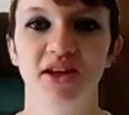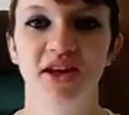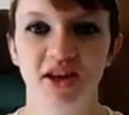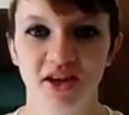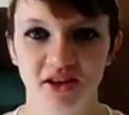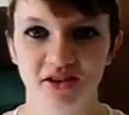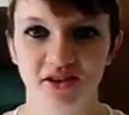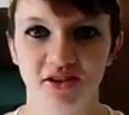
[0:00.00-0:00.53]

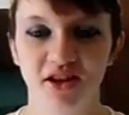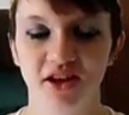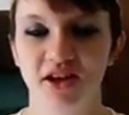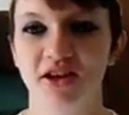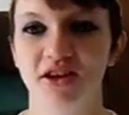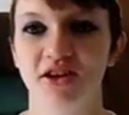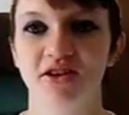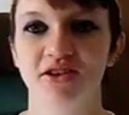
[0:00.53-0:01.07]
hit,
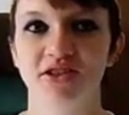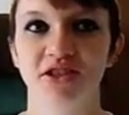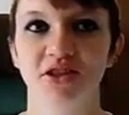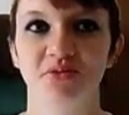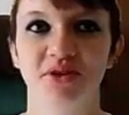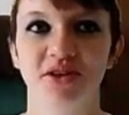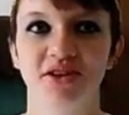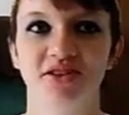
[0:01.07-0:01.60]
like
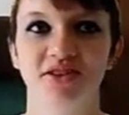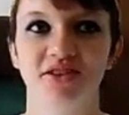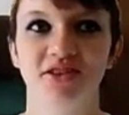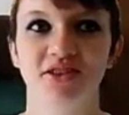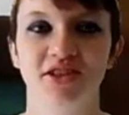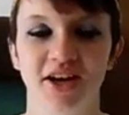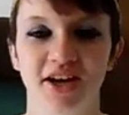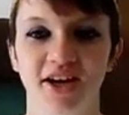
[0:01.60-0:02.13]

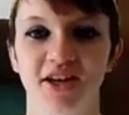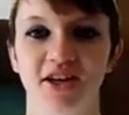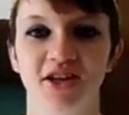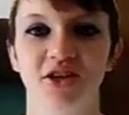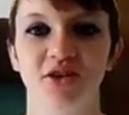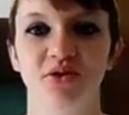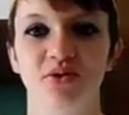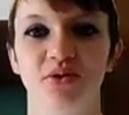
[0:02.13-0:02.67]
someone
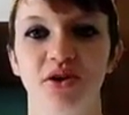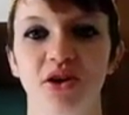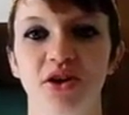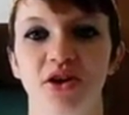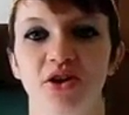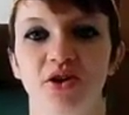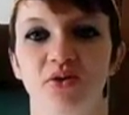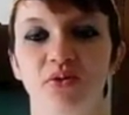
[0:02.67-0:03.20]
died, you
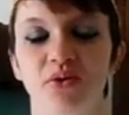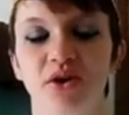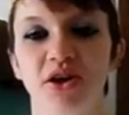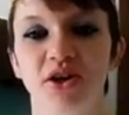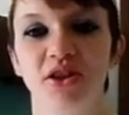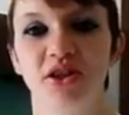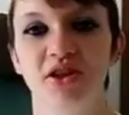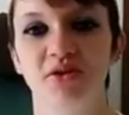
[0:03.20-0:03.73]

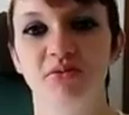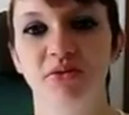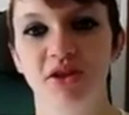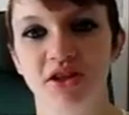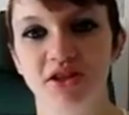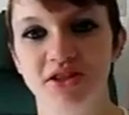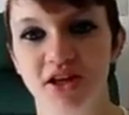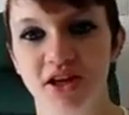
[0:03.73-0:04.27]
were in the
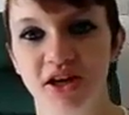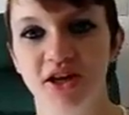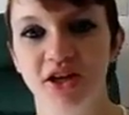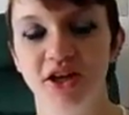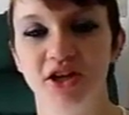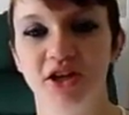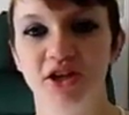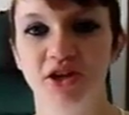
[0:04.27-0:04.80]

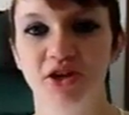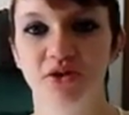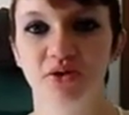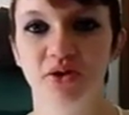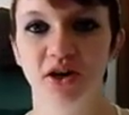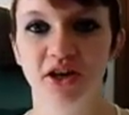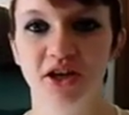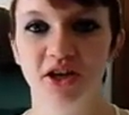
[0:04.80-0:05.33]
military and
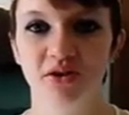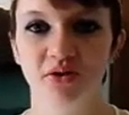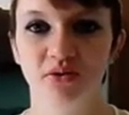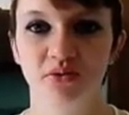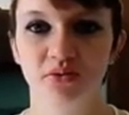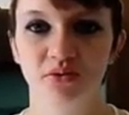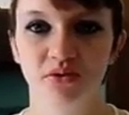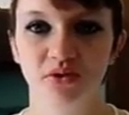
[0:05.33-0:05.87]
you got
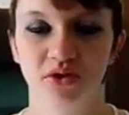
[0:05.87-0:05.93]
hit,